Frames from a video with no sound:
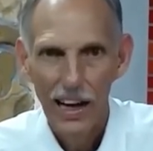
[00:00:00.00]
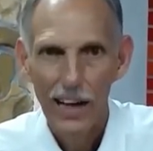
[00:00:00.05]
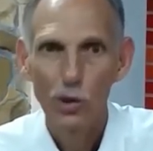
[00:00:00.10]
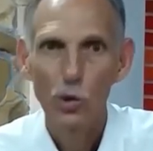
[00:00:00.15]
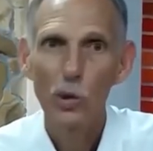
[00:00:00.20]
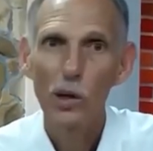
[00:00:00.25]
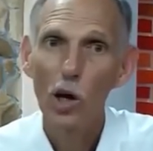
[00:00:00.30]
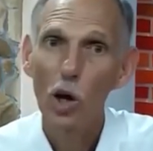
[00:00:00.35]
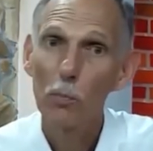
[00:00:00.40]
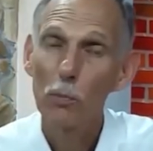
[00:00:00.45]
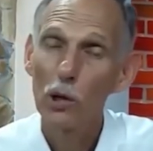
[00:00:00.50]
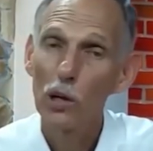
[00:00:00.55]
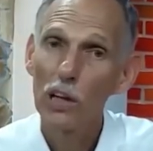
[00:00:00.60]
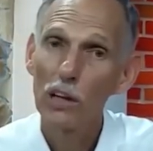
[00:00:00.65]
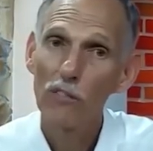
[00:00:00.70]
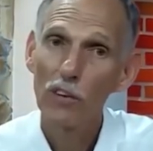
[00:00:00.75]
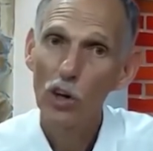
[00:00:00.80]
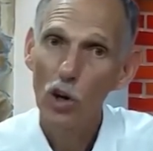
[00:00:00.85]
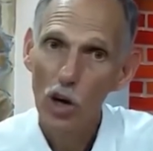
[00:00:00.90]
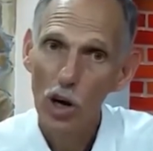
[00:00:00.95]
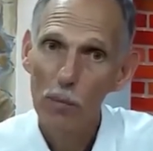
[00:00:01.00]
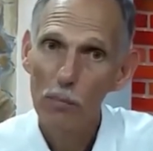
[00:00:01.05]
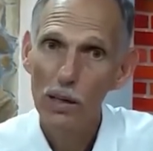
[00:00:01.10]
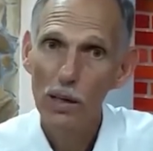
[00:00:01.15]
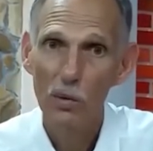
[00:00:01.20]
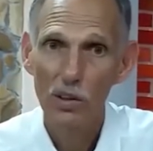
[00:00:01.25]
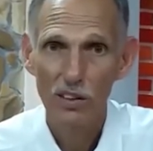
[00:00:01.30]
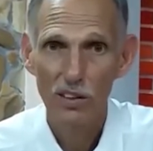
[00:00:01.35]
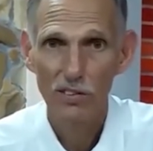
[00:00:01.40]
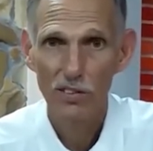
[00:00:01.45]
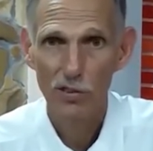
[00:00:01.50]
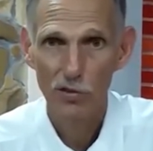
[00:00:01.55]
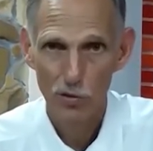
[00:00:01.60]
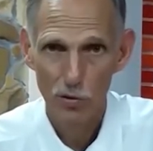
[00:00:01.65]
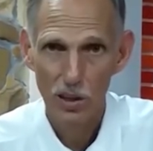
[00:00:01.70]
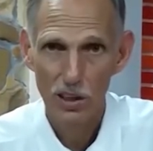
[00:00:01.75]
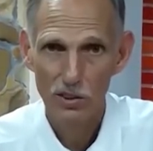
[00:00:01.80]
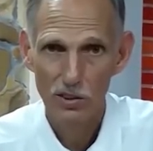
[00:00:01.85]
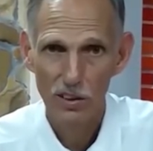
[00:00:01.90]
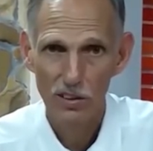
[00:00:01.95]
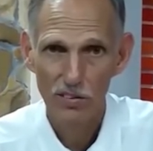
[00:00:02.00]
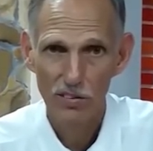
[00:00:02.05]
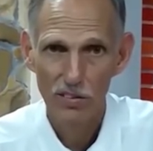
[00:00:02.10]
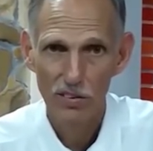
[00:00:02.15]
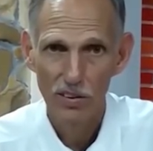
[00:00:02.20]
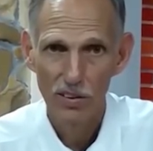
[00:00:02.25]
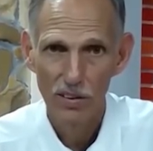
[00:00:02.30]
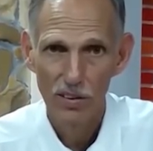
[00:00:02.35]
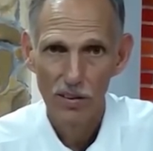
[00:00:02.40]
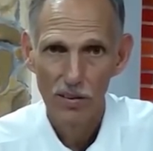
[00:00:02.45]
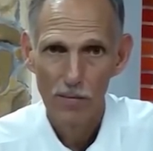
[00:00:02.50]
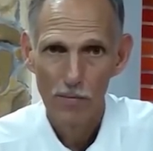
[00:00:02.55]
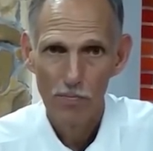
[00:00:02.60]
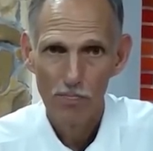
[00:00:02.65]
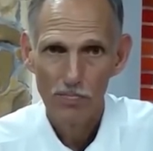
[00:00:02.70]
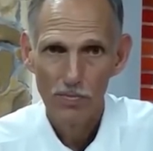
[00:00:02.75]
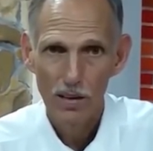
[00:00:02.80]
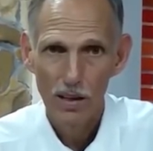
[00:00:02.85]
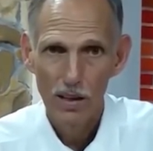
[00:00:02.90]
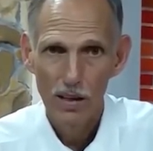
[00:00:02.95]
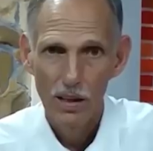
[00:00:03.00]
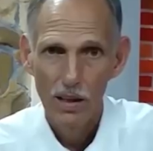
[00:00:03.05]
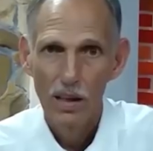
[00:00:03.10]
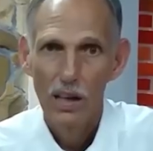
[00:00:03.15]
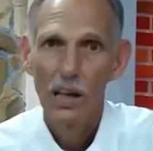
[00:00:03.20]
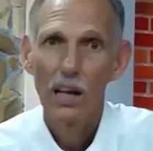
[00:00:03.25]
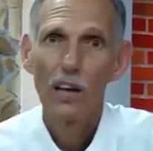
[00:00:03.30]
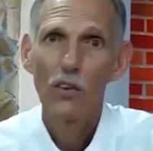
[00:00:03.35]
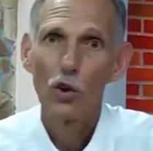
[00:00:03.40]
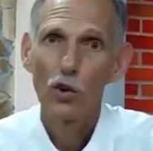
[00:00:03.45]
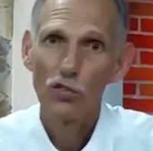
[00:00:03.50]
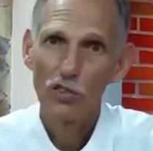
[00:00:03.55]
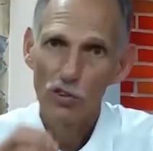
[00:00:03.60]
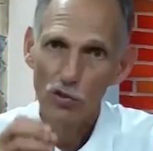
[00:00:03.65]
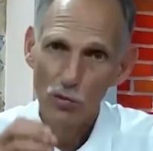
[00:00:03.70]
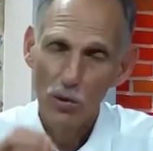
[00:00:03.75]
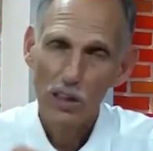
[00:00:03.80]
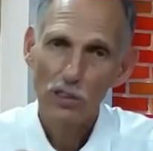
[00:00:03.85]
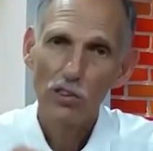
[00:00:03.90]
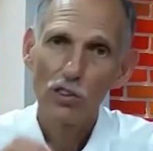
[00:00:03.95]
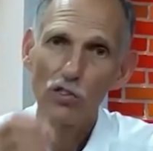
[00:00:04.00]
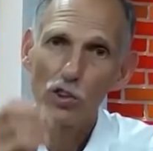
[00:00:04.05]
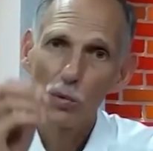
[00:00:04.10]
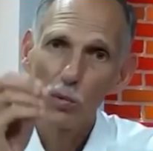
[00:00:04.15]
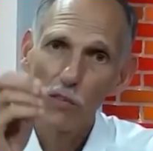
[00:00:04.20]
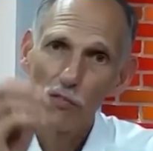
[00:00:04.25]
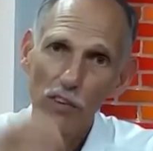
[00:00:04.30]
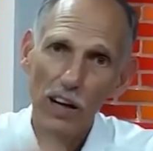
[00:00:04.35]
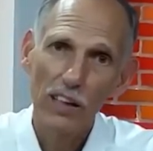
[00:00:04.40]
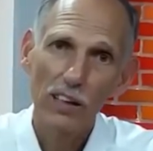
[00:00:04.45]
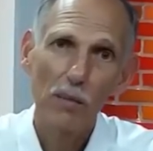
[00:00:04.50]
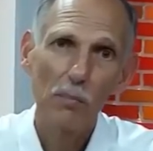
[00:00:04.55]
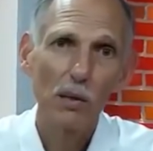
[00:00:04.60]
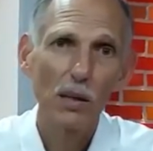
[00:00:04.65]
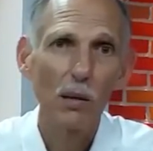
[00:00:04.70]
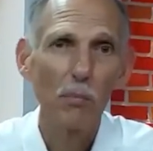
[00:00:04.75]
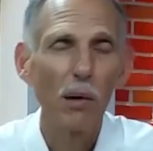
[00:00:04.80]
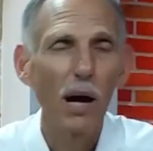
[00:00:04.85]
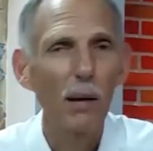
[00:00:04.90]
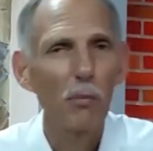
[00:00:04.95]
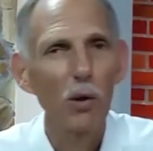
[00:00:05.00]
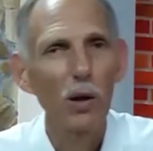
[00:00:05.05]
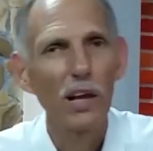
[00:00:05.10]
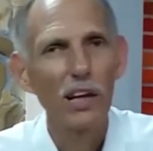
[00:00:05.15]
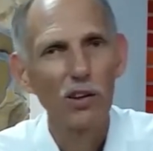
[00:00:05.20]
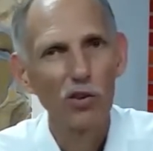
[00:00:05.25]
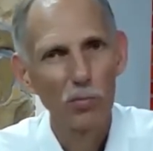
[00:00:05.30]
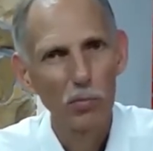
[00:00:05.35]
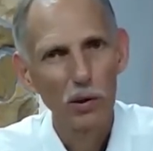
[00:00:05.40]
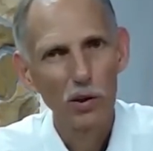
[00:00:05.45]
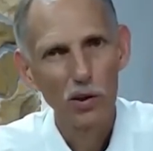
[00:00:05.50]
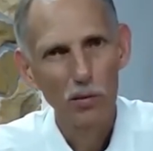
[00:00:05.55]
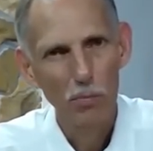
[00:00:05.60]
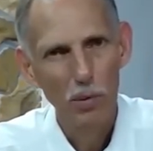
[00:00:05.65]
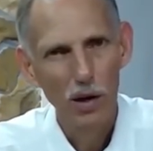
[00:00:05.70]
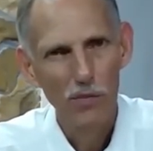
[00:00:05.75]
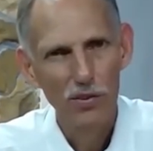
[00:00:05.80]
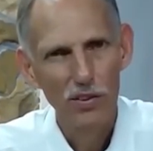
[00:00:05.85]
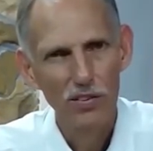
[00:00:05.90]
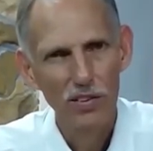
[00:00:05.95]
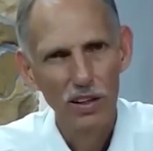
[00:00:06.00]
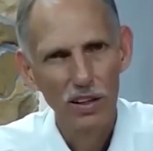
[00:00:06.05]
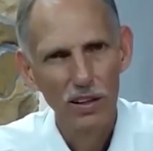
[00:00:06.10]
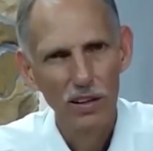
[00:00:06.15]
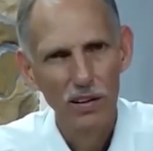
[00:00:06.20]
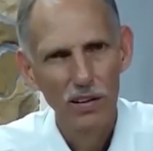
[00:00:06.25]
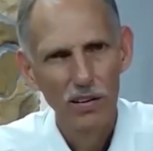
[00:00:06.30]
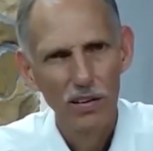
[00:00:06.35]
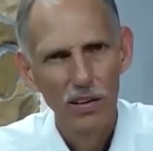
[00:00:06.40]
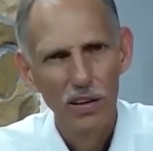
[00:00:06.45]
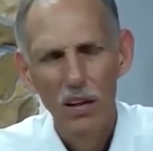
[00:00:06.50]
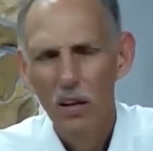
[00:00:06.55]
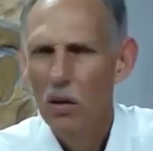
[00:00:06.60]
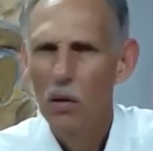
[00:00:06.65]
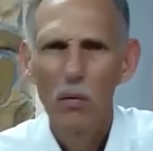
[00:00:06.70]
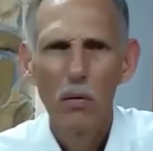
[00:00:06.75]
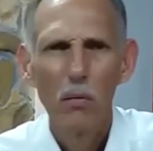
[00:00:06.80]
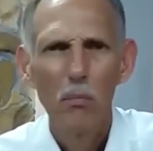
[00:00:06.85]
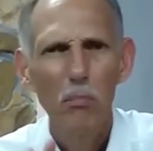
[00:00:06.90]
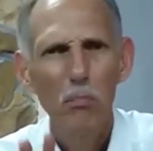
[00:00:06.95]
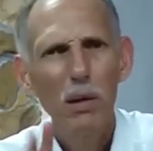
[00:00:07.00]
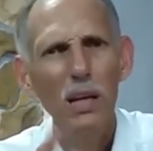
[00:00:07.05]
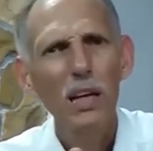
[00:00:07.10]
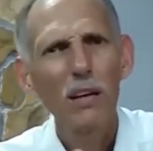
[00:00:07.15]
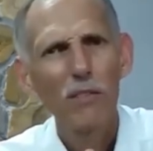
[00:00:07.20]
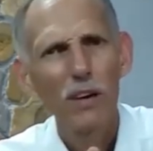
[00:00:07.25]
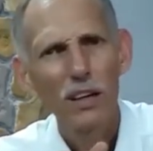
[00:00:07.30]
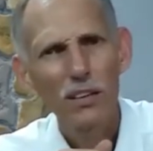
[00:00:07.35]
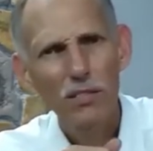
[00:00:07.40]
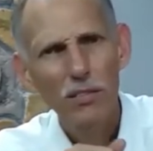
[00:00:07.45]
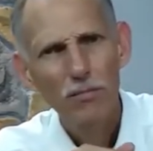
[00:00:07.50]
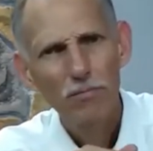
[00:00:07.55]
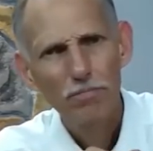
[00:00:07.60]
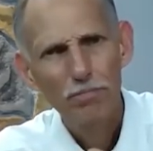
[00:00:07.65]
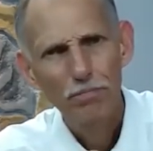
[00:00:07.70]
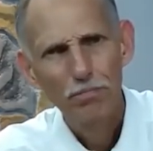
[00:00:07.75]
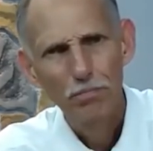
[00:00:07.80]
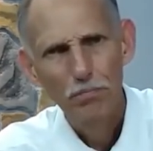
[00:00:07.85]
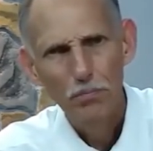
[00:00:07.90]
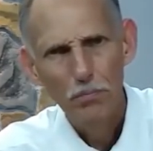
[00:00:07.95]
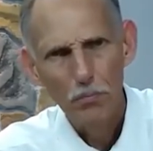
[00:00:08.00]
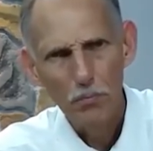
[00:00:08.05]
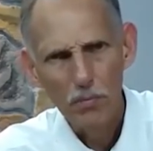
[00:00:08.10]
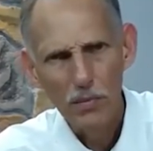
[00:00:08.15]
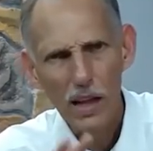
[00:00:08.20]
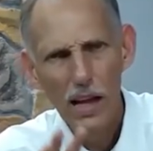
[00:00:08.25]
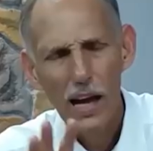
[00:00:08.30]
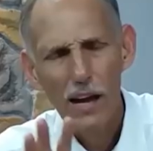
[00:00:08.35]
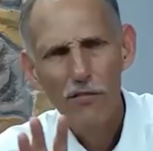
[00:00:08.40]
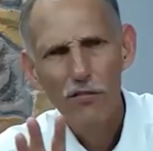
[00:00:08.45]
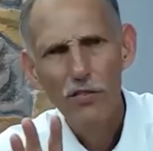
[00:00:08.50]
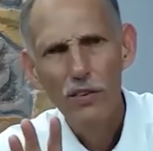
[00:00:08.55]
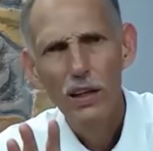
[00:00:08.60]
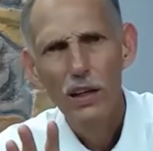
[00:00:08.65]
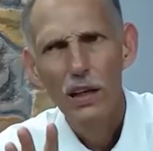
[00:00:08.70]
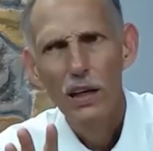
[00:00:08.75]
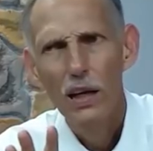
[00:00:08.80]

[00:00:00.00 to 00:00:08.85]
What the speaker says: and to help you to live in harmony with his instructions. Those instructions, you will find them in the Bible and the Spirit of Prophecy. Many of us have